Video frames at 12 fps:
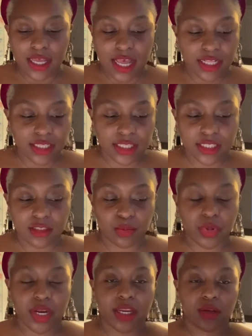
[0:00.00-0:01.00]
This
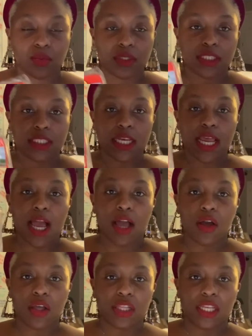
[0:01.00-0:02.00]
brand was not,
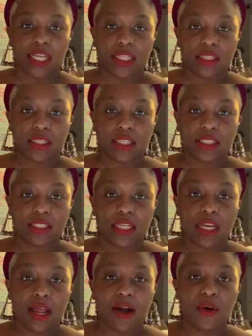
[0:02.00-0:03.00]
like, this did
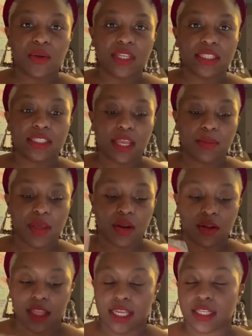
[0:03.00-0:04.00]
not hold its shape at all.
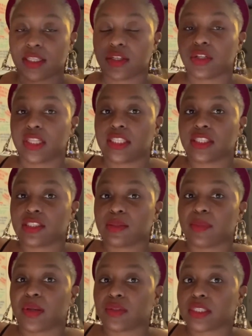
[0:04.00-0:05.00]
Like, it literally just
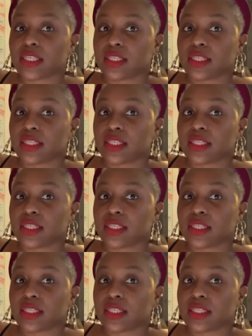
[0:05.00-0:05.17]
melted.